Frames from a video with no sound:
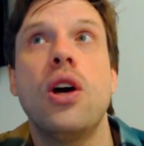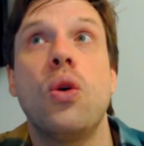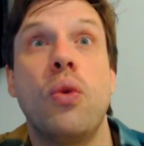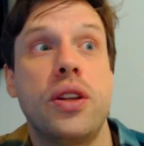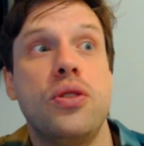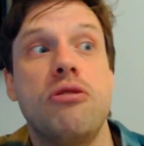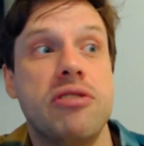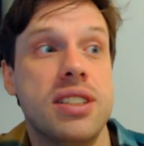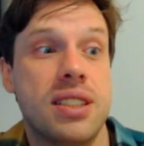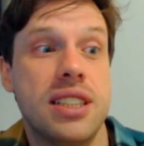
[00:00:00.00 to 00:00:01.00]
what you
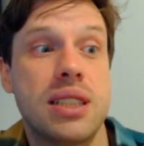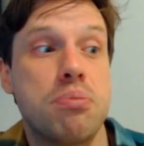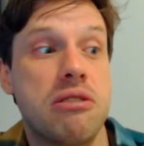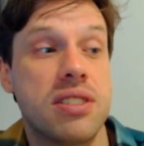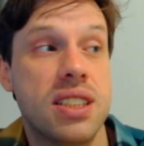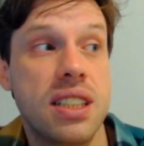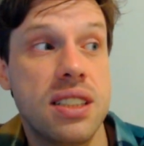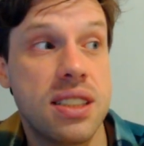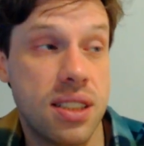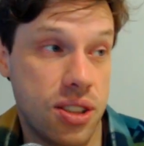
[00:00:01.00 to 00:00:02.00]
resist
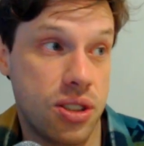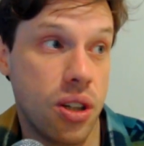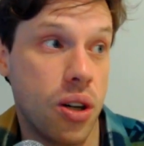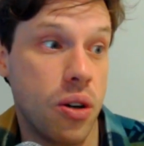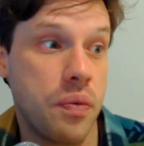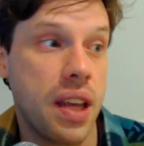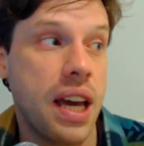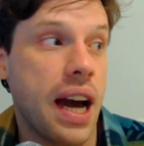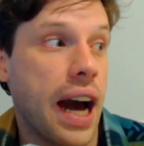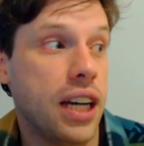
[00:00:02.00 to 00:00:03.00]
persists, so
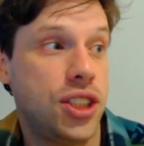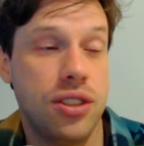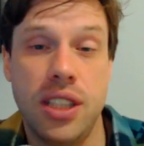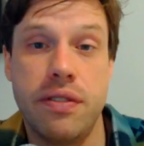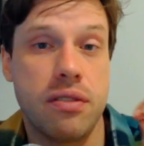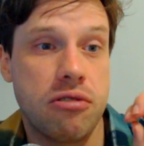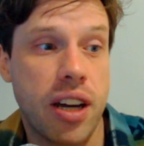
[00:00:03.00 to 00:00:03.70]
I shouldn't even